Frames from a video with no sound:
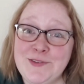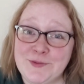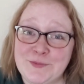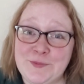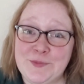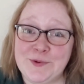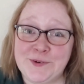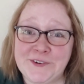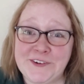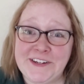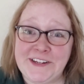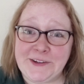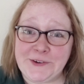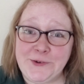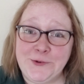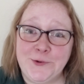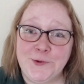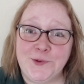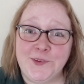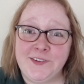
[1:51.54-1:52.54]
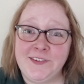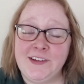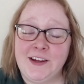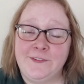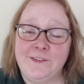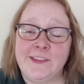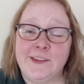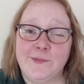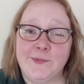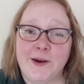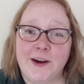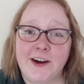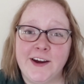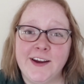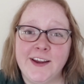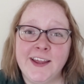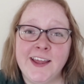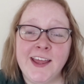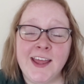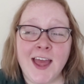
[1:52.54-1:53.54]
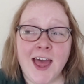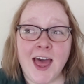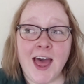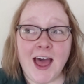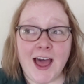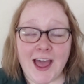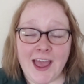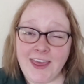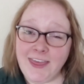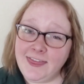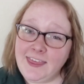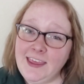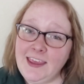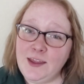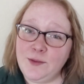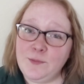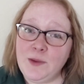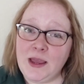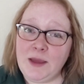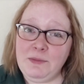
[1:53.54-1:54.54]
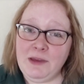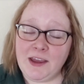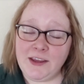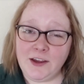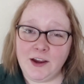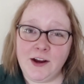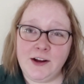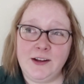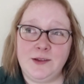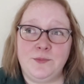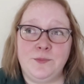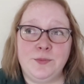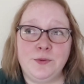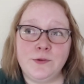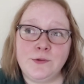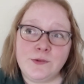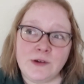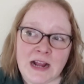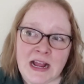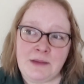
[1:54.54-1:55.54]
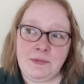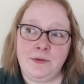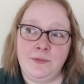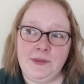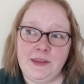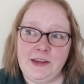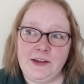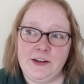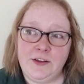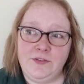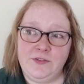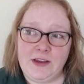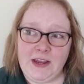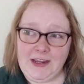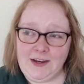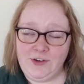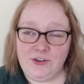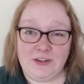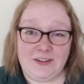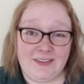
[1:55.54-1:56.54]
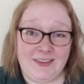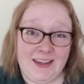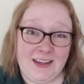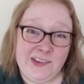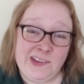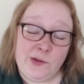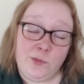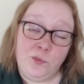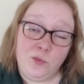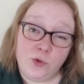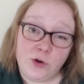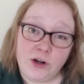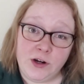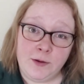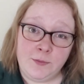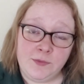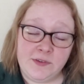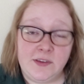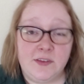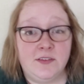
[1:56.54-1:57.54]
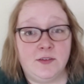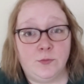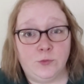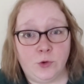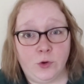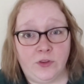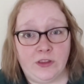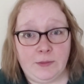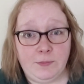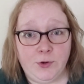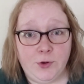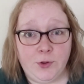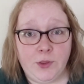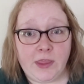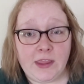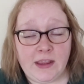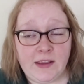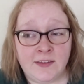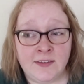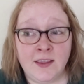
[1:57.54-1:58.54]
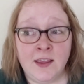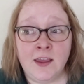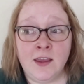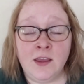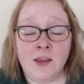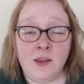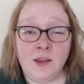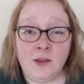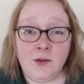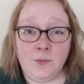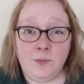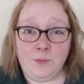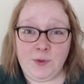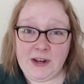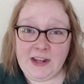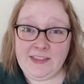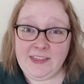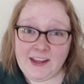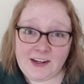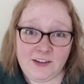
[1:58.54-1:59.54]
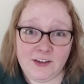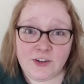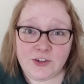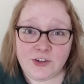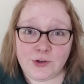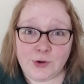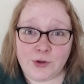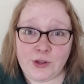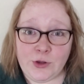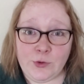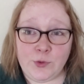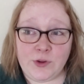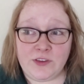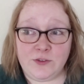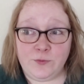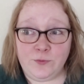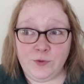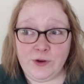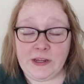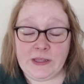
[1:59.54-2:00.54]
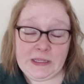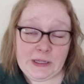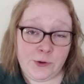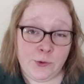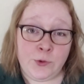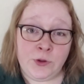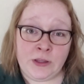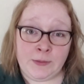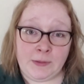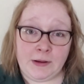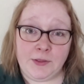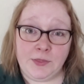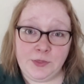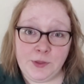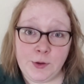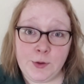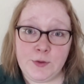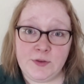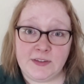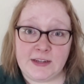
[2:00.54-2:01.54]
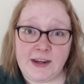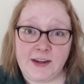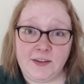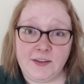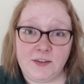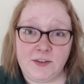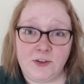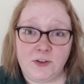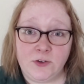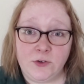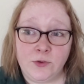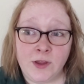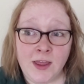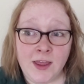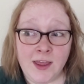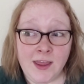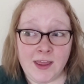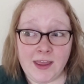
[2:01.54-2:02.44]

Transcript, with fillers: some pretty cool stuff at the park. I think in my backyard I'm probably gonna find just like some worms and some roly-polies, but I'd like to show you what's really cool about those guys too.